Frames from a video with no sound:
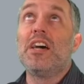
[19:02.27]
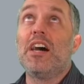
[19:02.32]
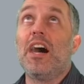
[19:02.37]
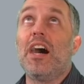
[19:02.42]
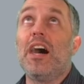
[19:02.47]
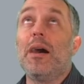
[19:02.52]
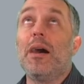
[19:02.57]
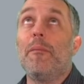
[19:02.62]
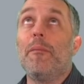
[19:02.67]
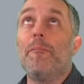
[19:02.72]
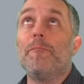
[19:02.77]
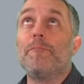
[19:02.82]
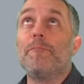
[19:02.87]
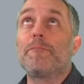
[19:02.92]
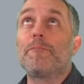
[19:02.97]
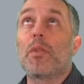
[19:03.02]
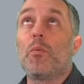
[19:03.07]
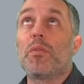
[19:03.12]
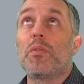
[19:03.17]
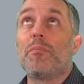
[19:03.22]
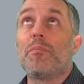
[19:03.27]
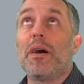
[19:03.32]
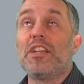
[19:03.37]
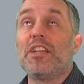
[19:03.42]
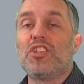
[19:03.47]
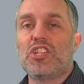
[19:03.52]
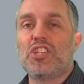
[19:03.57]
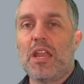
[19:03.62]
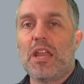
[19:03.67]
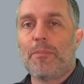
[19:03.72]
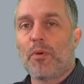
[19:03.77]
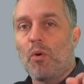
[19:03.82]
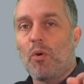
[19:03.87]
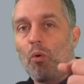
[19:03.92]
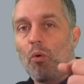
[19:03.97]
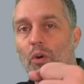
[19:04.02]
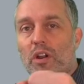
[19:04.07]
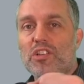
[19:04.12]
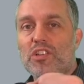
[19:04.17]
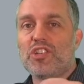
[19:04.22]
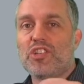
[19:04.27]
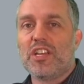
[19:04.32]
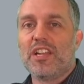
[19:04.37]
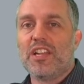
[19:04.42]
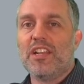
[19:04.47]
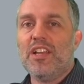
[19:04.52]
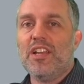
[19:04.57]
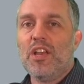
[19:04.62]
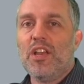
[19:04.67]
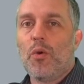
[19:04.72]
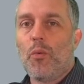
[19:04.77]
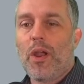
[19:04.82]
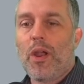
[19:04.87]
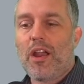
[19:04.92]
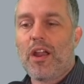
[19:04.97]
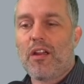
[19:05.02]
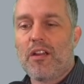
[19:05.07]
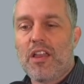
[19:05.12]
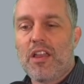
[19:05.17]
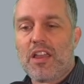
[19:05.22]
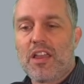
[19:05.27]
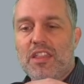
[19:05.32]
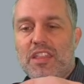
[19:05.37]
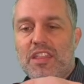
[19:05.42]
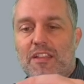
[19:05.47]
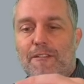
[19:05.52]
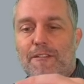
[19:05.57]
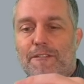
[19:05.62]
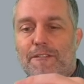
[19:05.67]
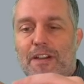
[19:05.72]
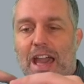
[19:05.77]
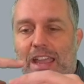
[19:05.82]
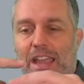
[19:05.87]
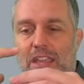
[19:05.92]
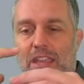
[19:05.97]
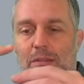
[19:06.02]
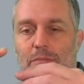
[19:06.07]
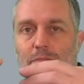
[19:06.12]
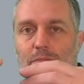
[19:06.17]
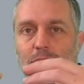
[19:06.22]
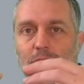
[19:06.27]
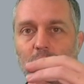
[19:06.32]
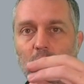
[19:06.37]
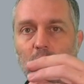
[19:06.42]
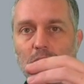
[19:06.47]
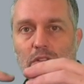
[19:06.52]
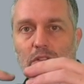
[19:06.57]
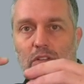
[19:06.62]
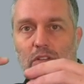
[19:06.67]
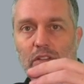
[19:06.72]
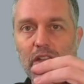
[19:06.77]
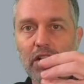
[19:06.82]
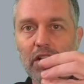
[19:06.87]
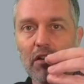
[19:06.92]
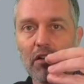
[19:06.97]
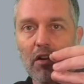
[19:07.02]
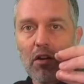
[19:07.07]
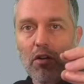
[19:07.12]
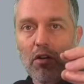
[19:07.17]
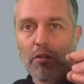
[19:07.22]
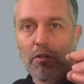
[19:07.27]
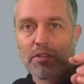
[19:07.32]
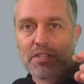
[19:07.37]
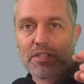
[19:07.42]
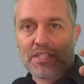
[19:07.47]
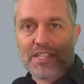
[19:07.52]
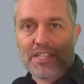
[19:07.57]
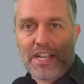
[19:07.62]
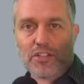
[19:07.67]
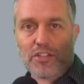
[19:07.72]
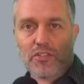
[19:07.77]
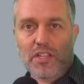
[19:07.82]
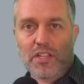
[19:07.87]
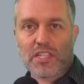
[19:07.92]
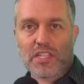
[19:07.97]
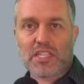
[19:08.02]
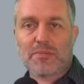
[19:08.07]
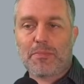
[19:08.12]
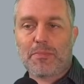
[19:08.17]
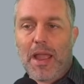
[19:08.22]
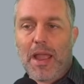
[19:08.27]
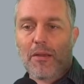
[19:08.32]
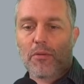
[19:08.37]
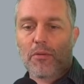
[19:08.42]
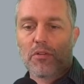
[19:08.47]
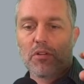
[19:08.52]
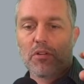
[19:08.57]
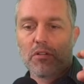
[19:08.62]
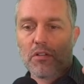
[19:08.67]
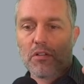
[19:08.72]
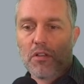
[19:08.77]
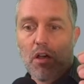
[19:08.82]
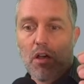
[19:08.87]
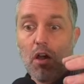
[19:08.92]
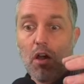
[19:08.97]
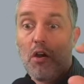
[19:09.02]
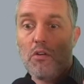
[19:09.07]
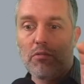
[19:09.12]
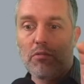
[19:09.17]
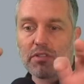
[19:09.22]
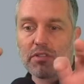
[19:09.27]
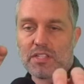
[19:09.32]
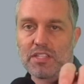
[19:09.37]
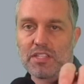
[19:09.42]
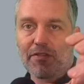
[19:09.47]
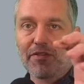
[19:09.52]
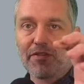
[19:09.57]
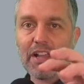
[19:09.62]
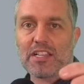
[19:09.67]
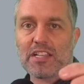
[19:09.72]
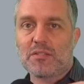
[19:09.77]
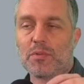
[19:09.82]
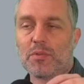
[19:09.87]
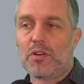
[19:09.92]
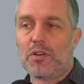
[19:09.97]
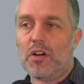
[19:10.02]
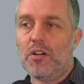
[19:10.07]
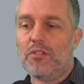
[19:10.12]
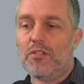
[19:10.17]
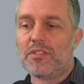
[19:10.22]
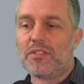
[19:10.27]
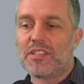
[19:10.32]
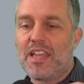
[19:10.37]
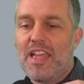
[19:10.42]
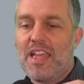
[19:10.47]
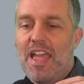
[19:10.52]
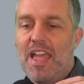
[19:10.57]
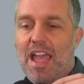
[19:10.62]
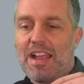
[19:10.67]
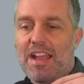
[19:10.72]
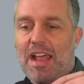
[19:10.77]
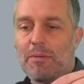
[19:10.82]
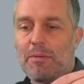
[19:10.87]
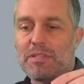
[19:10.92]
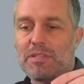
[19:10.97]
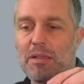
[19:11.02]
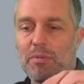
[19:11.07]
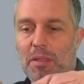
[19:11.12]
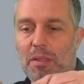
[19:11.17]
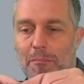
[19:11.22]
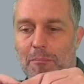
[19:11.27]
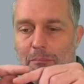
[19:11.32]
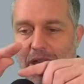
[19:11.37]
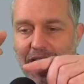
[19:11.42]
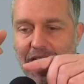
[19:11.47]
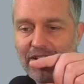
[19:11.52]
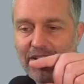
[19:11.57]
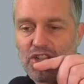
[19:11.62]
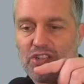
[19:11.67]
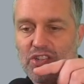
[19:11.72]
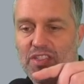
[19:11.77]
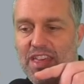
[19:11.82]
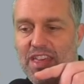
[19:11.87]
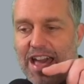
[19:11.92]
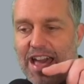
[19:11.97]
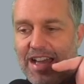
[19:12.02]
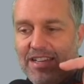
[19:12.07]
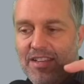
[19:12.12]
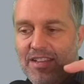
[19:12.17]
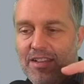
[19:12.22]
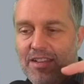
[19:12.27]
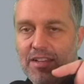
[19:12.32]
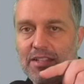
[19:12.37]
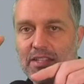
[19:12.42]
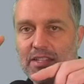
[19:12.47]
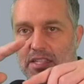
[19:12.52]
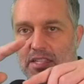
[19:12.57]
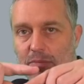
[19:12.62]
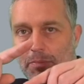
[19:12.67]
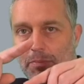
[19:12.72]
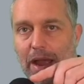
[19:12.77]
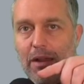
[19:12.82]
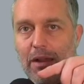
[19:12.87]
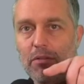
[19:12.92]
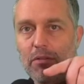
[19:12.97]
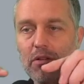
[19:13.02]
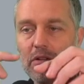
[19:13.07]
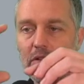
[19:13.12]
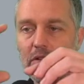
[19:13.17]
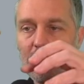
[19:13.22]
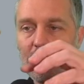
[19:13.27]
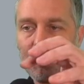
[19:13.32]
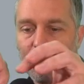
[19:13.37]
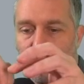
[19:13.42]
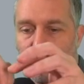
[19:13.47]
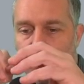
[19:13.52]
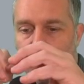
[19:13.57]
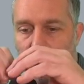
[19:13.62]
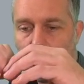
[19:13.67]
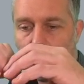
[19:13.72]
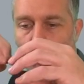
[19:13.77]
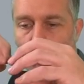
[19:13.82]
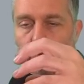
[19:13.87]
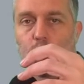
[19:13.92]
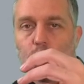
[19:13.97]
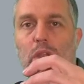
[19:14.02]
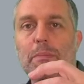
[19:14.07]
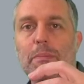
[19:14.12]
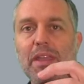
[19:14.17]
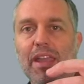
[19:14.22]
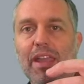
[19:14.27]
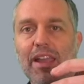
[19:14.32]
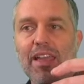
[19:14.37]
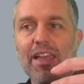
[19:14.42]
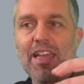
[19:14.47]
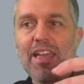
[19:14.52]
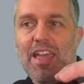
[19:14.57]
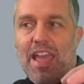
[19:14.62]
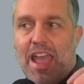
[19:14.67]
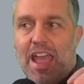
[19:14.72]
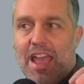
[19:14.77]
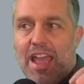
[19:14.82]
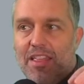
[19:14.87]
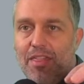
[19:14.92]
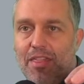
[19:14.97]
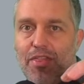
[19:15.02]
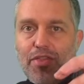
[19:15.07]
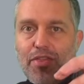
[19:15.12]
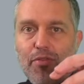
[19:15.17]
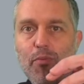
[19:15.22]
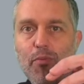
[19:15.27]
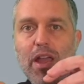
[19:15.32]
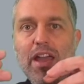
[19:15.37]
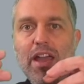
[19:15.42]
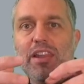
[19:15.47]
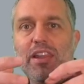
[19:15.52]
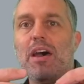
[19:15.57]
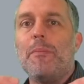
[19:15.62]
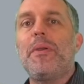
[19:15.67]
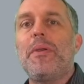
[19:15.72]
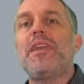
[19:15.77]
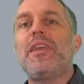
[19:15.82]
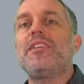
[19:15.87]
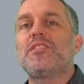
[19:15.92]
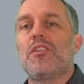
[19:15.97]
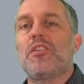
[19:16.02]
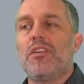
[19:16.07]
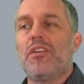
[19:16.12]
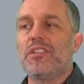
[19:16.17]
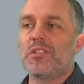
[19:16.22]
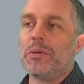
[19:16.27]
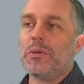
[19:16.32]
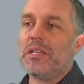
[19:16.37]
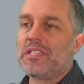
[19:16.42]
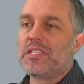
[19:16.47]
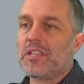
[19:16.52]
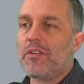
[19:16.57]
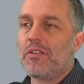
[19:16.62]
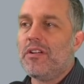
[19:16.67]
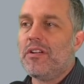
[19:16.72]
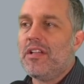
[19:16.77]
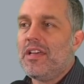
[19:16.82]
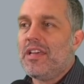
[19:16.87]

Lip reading: with my Shaper Origin where the vacuum cleaner hose is actually a spiral hose. It's a flexible hose. And I was able to match that spiral, ribbing and thread a piece onto it. So